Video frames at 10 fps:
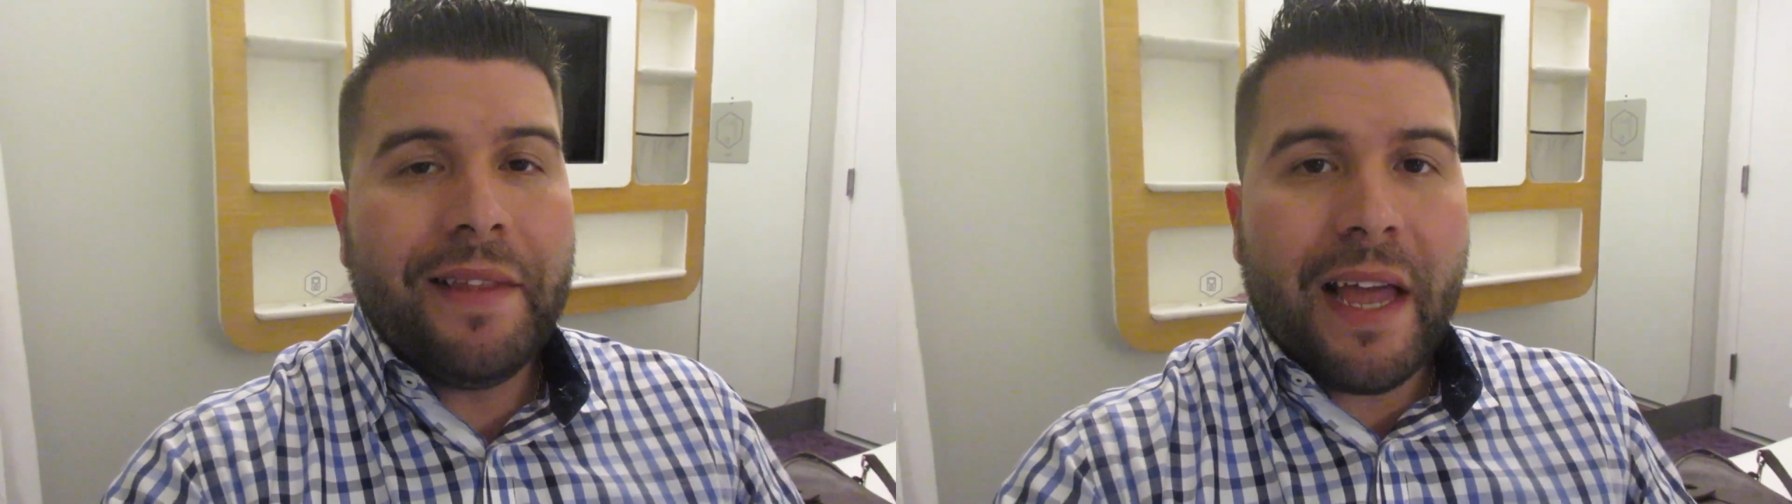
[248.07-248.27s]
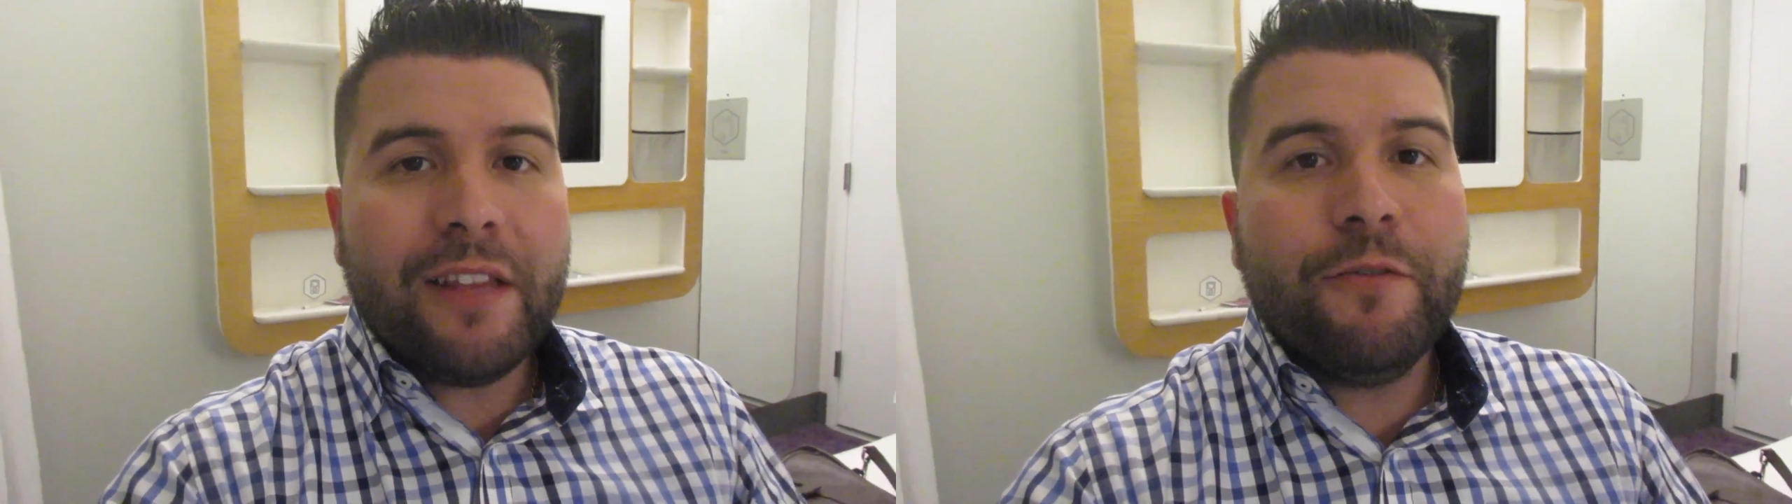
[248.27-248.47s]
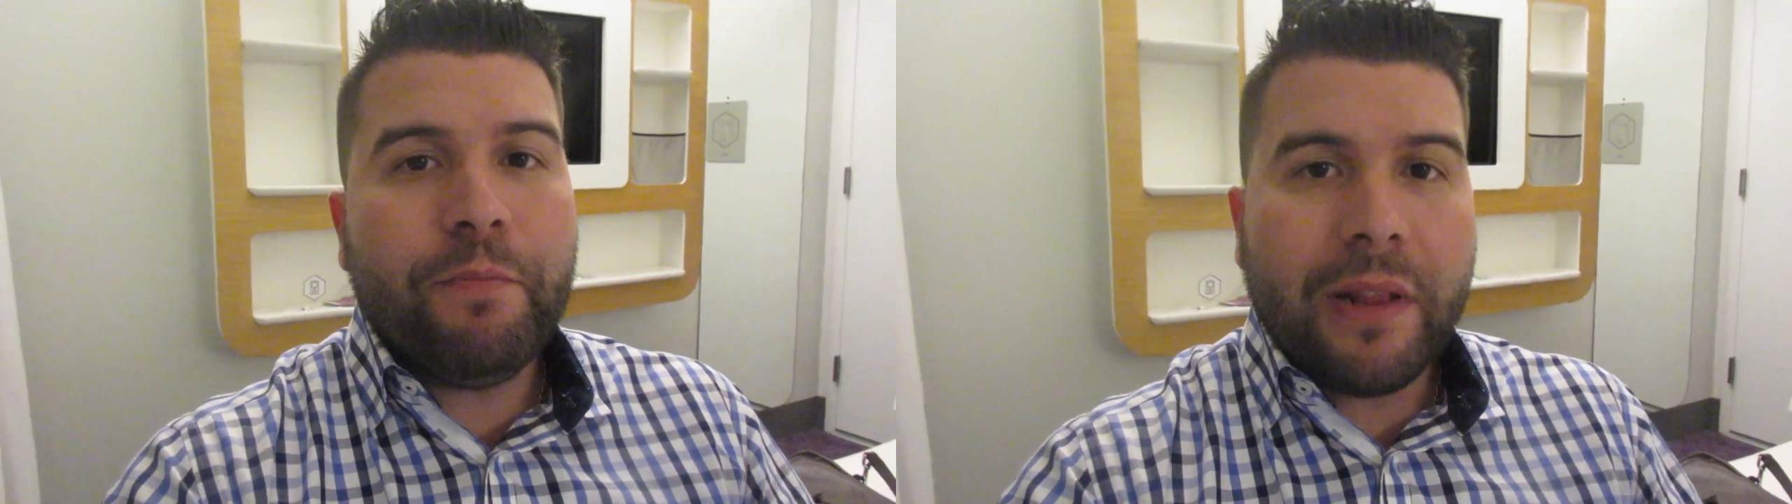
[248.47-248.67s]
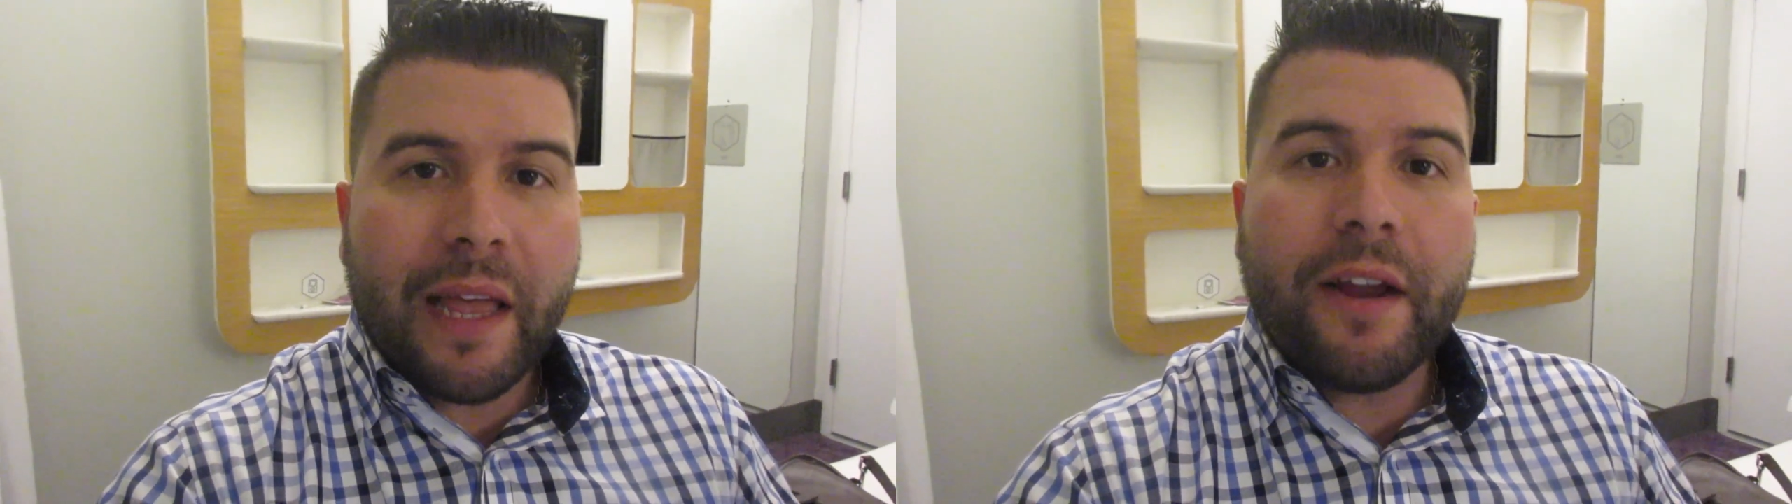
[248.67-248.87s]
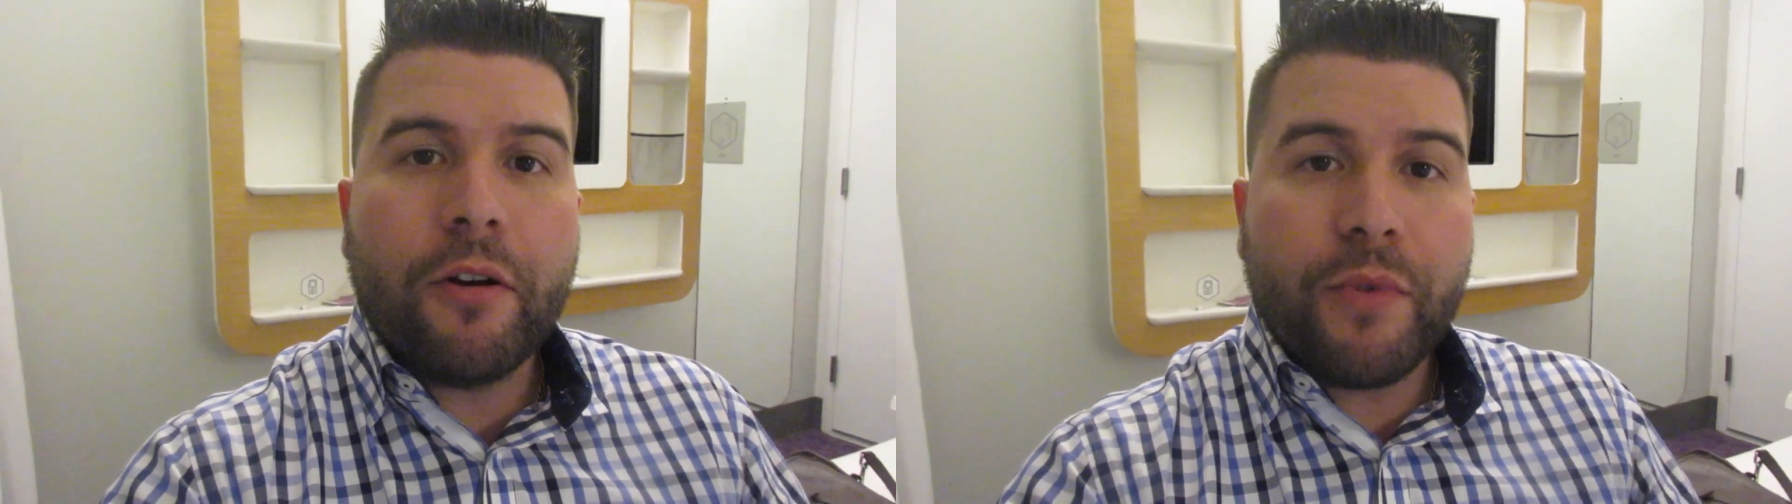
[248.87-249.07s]
native
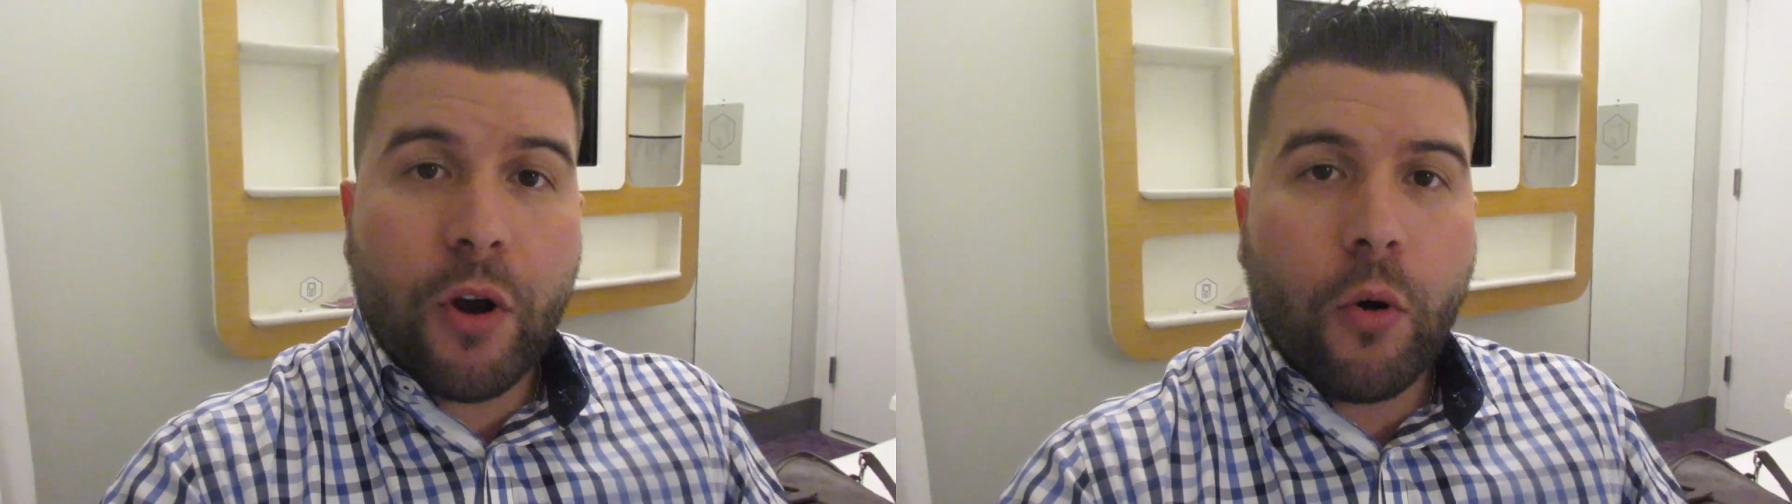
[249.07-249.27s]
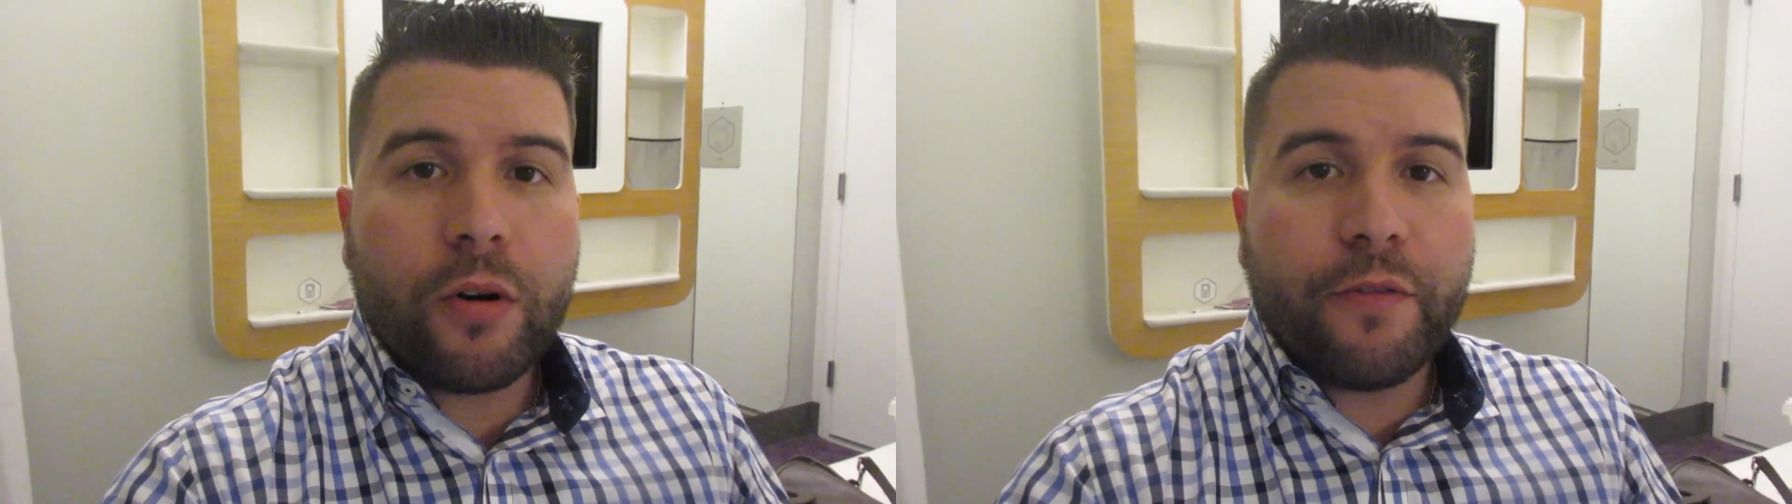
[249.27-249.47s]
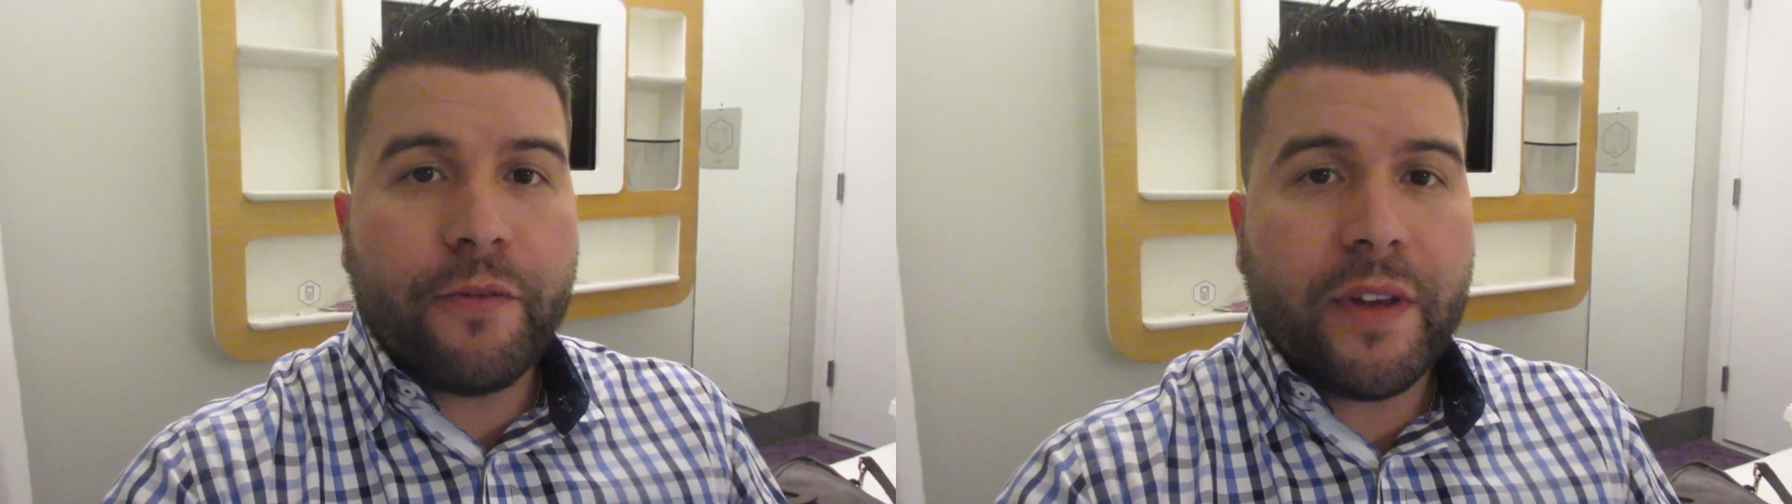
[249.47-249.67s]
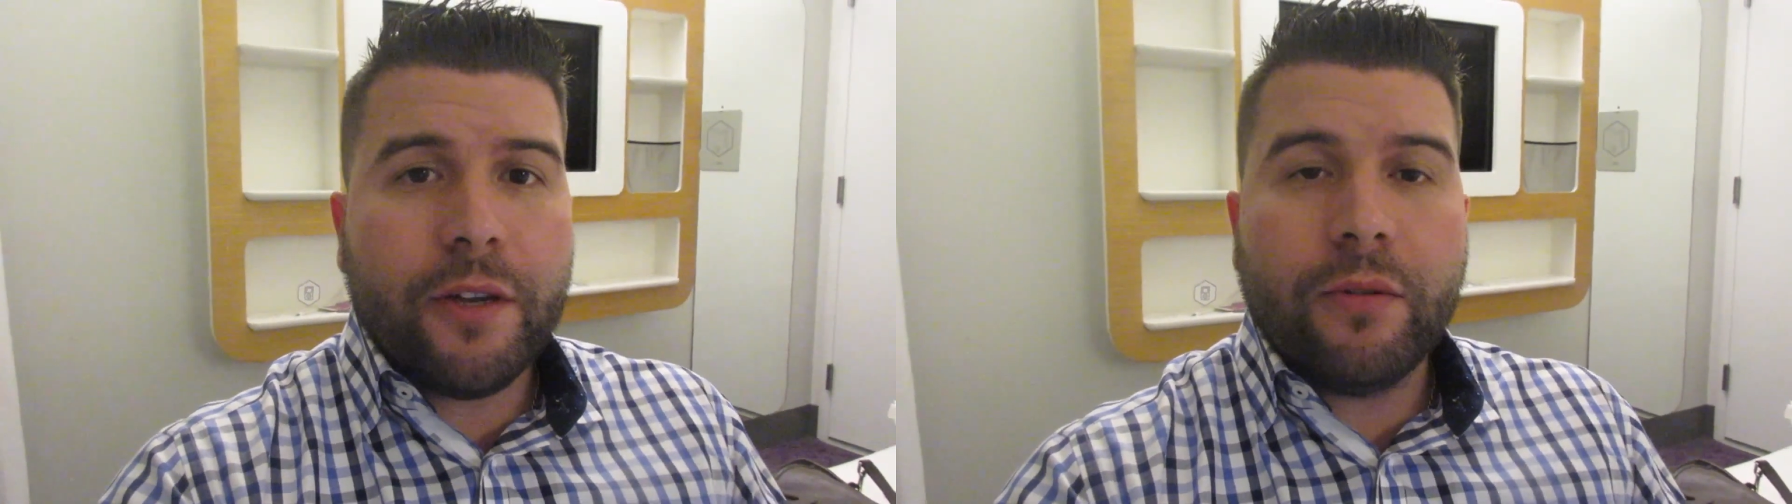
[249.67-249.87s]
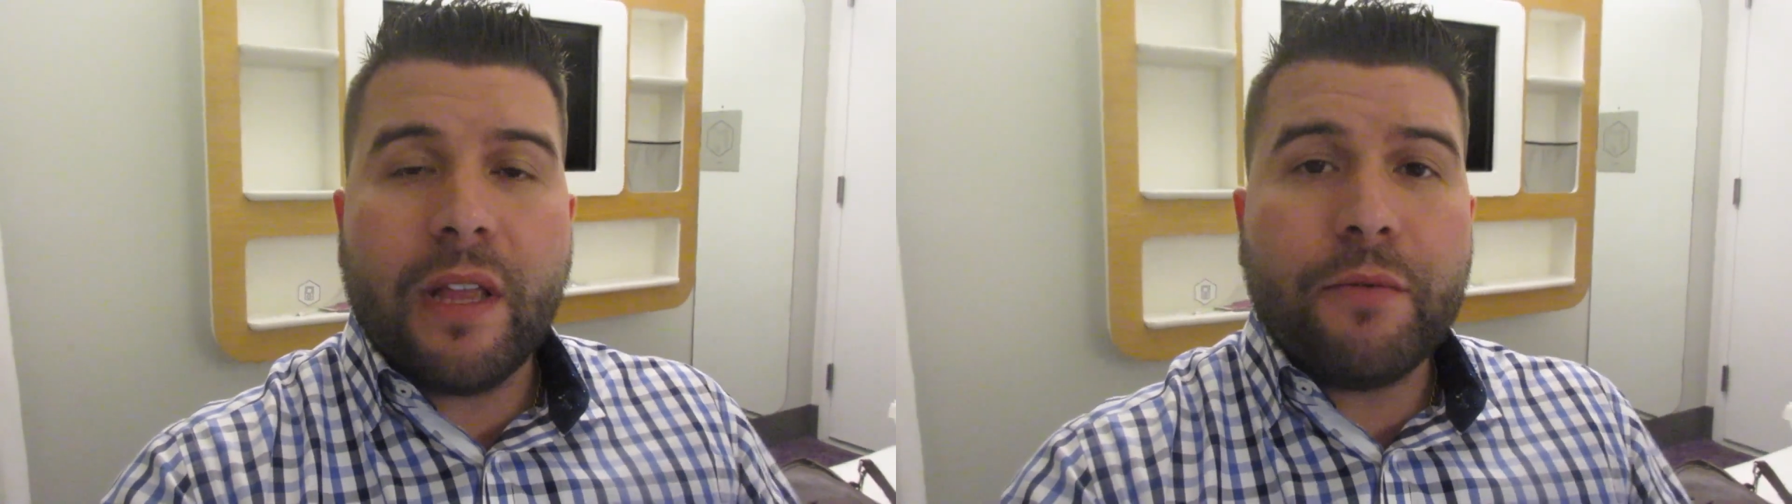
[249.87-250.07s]
player and recorder for video,